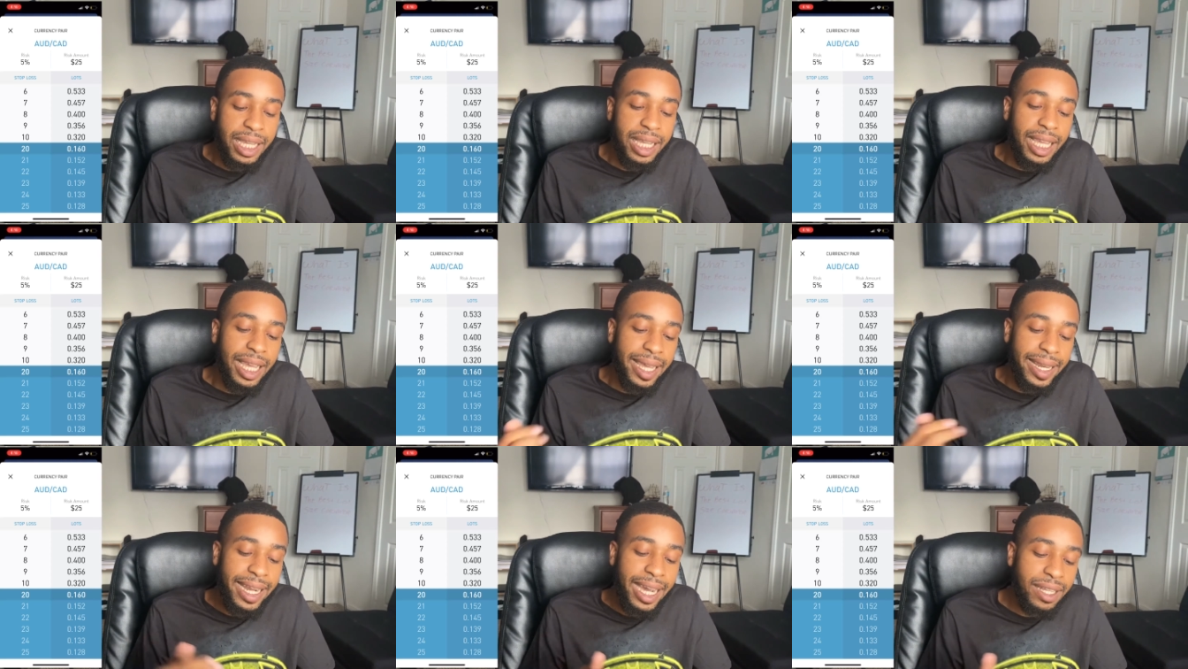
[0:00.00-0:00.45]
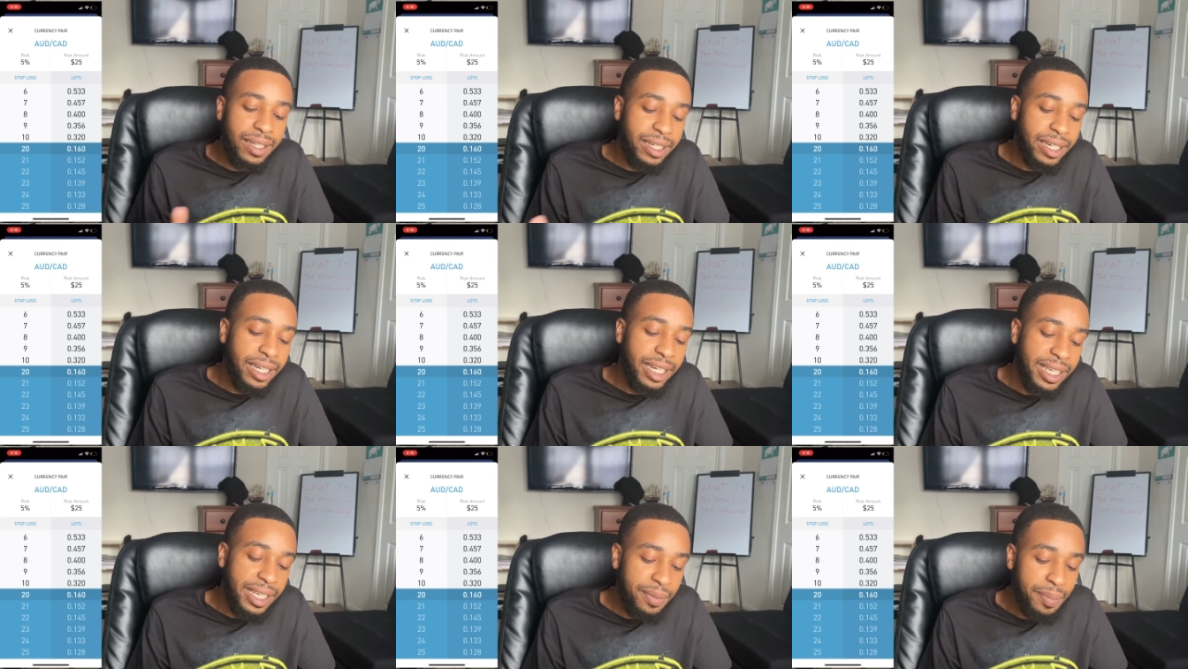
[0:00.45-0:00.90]
And now they're going
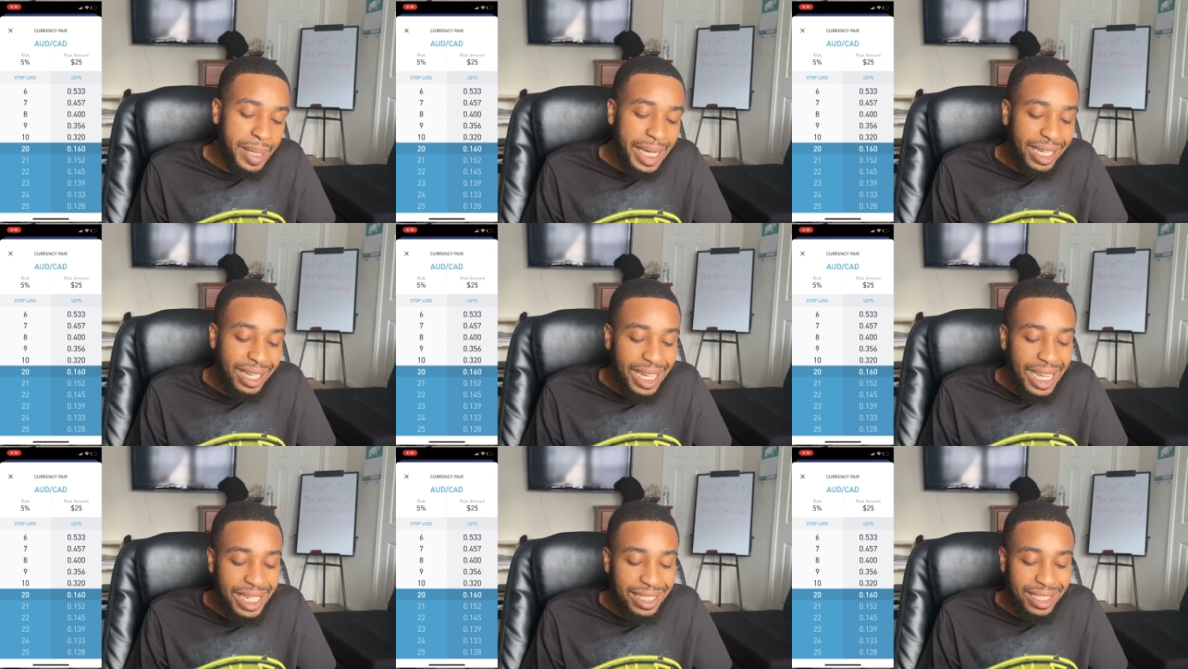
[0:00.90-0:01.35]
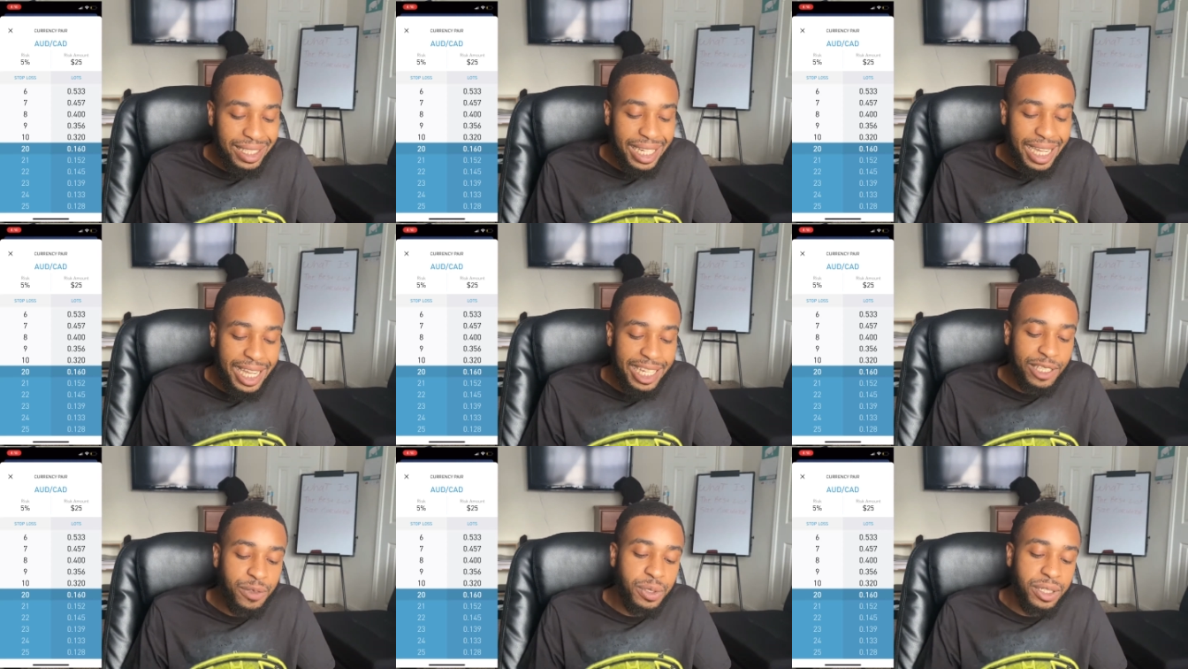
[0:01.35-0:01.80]
to give me my lot
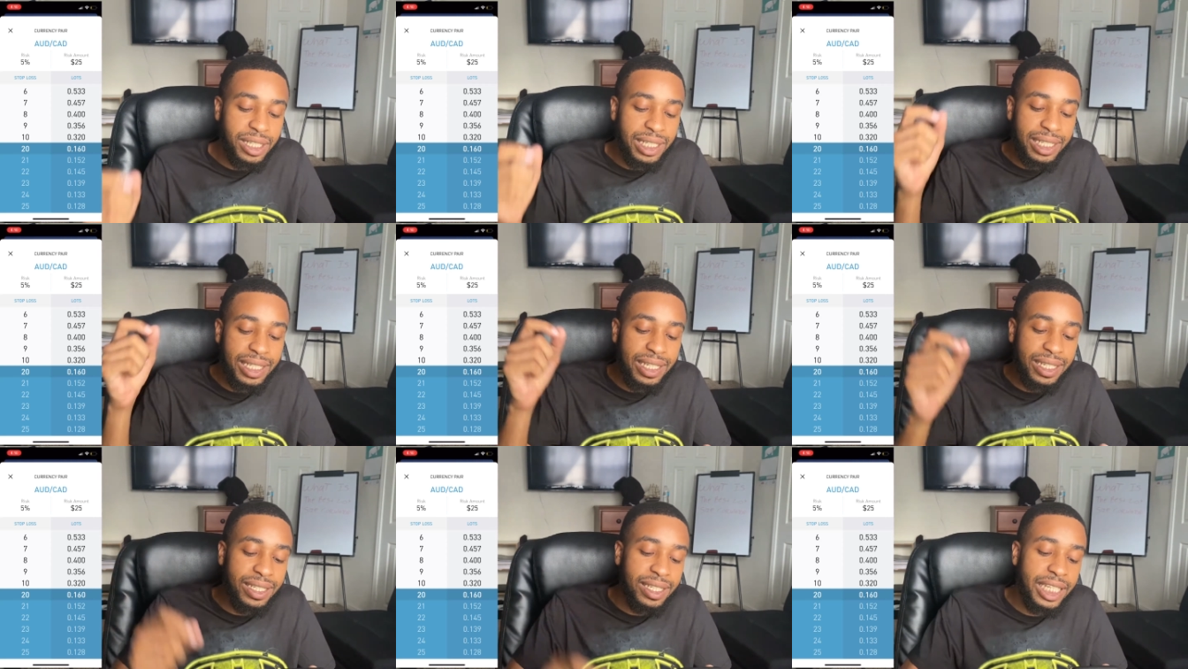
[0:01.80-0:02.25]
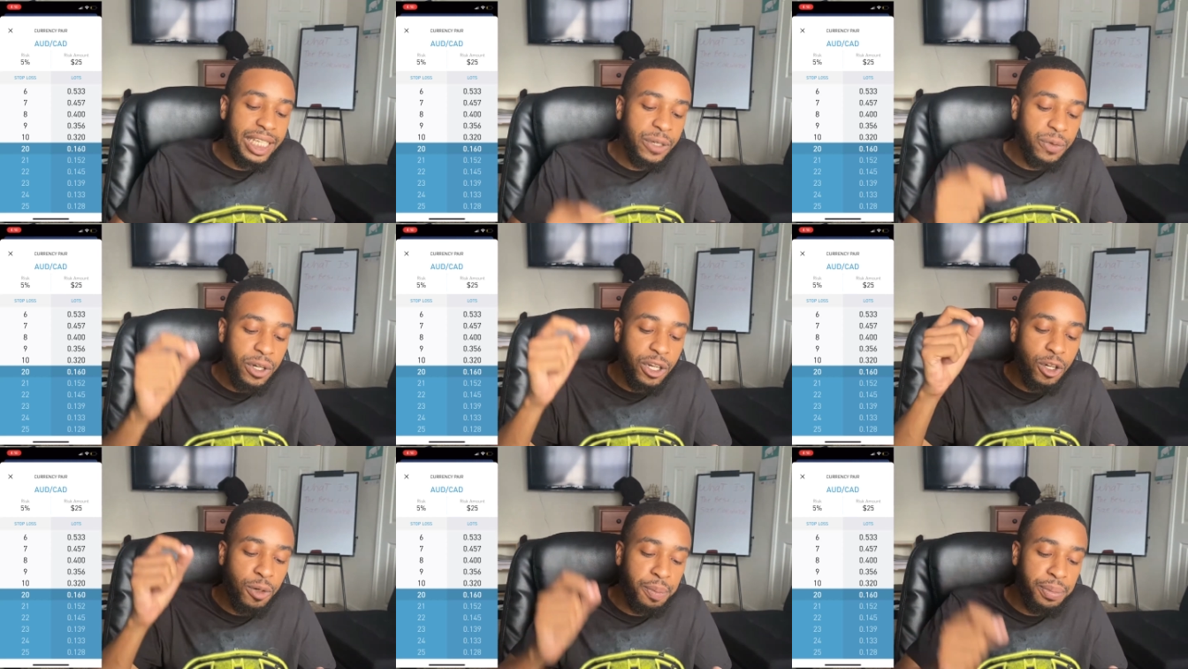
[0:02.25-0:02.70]
size, which is a
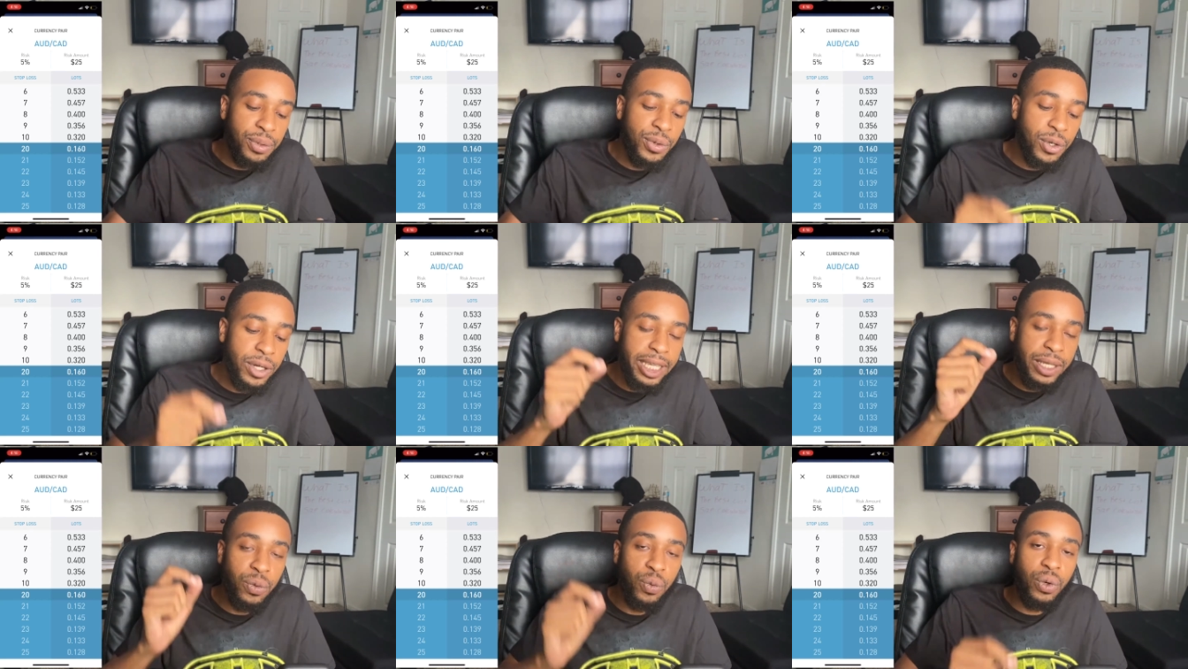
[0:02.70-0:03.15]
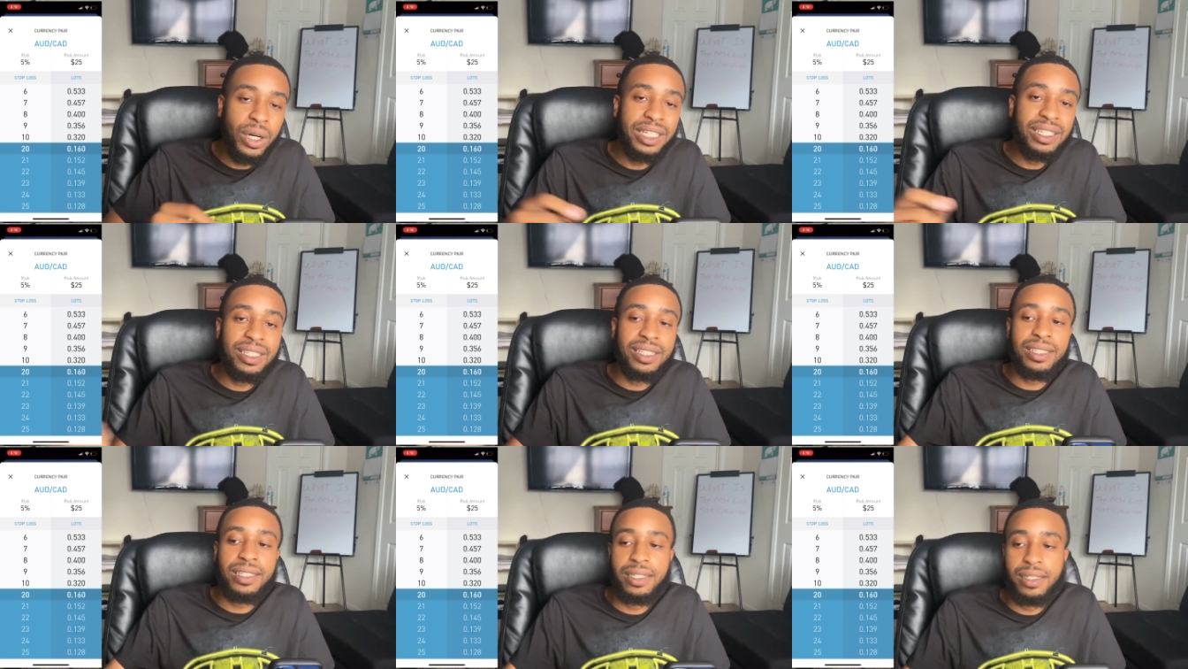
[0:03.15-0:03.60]

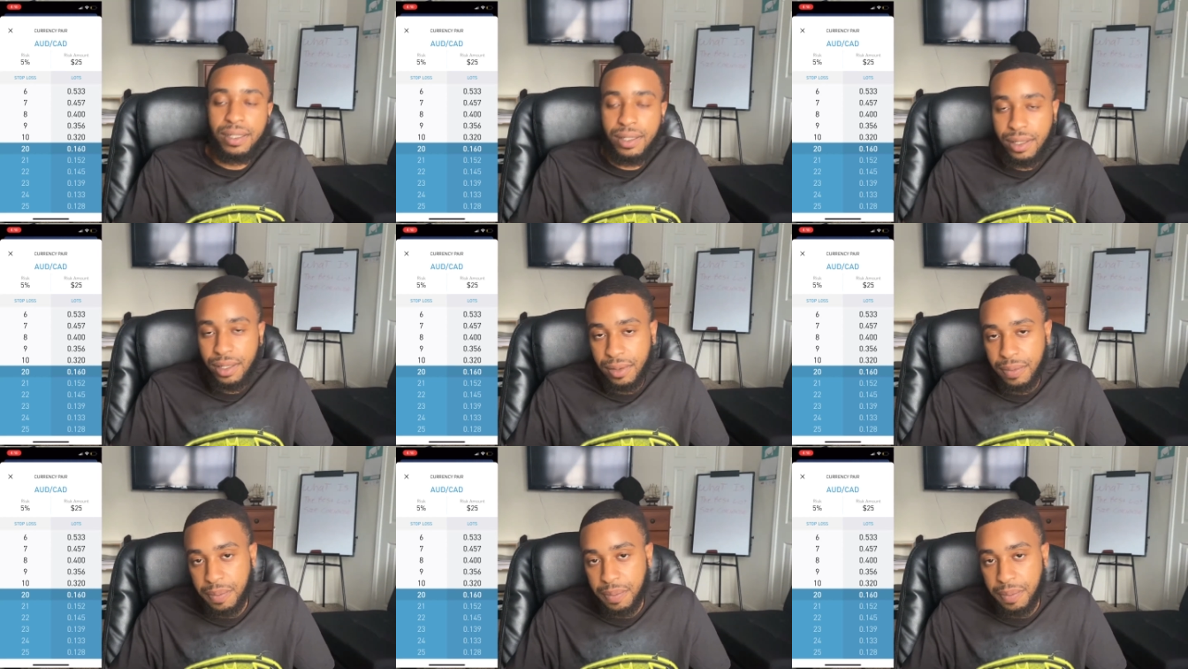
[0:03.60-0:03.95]
0.16.